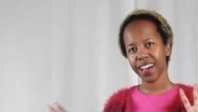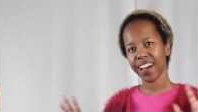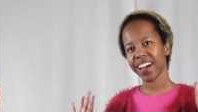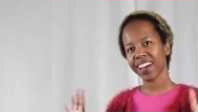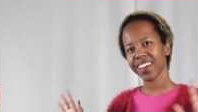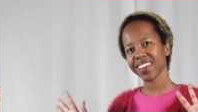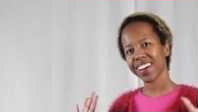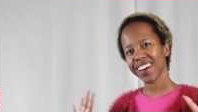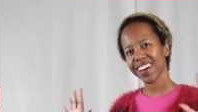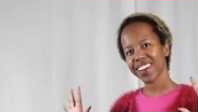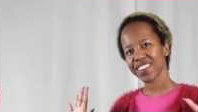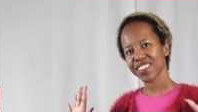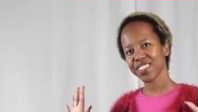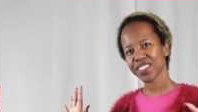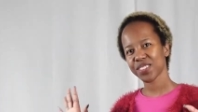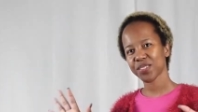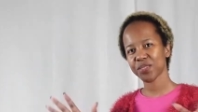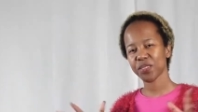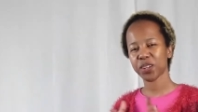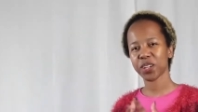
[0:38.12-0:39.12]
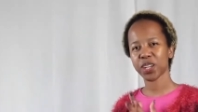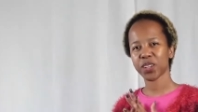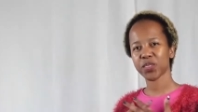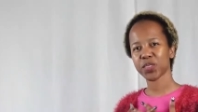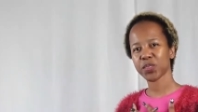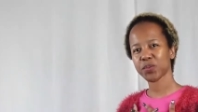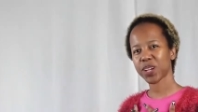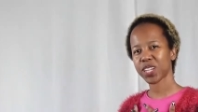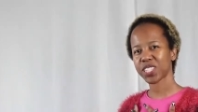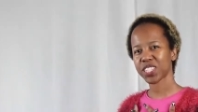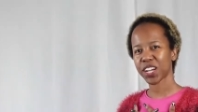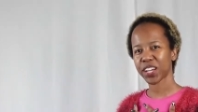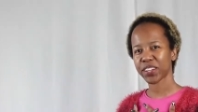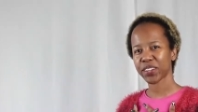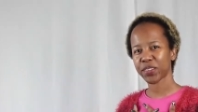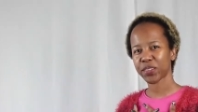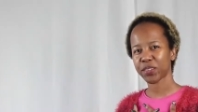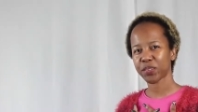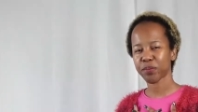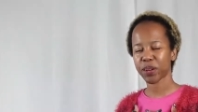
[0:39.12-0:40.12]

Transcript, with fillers: Hi guys, welcome to my channel.